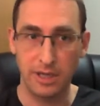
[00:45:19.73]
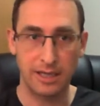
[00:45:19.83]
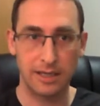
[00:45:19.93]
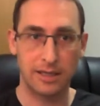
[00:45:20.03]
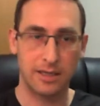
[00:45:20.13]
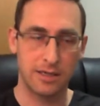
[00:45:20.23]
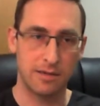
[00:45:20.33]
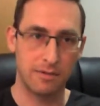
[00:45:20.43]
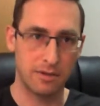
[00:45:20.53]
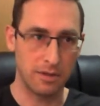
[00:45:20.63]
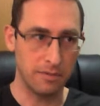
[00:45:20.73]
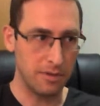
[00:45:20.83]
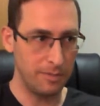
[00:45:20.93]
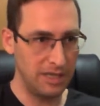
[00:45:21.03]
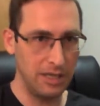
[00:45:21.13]

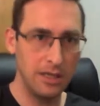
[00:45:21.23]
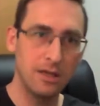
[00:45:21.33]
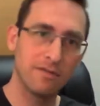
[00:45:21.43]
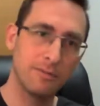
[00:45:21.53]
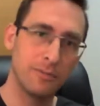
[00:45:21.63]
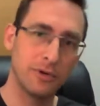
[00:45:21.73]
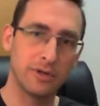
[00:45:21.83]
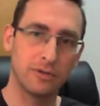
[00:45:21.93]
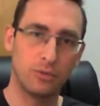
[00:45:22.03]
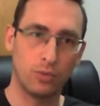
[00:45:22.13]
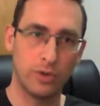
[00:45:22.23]
the beginning of the book